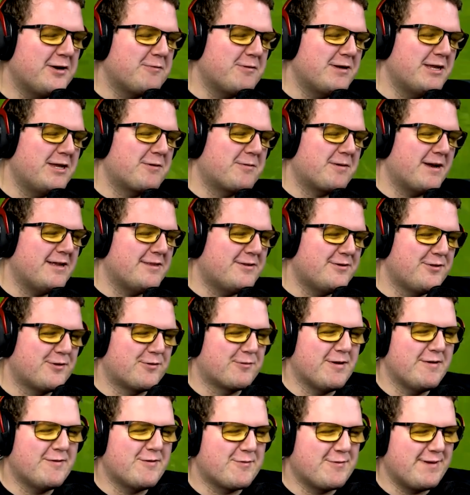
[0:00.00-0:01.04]
when you ran through the
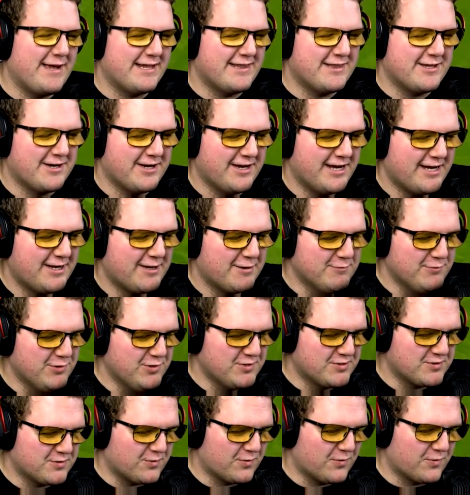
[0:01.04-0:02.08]
river back there, you got your
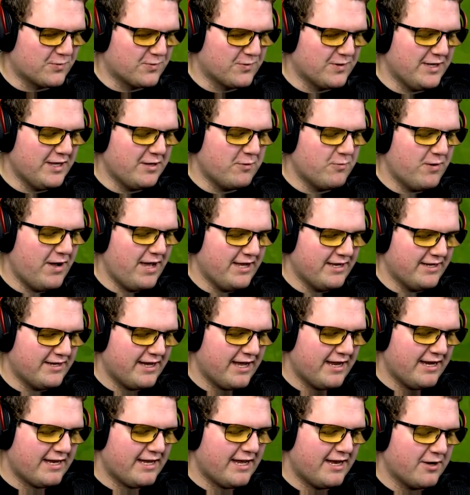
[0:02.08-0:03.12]
boots really wet. You
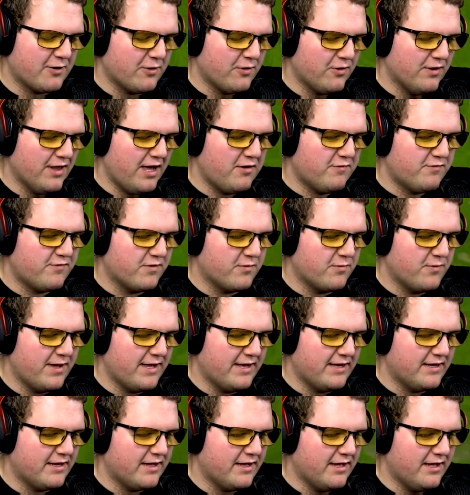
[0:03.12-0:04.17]
kind of got your whole outfit
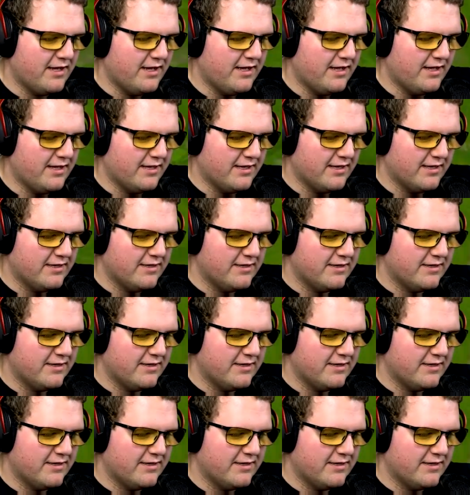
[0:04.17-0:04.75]
wet. Uh,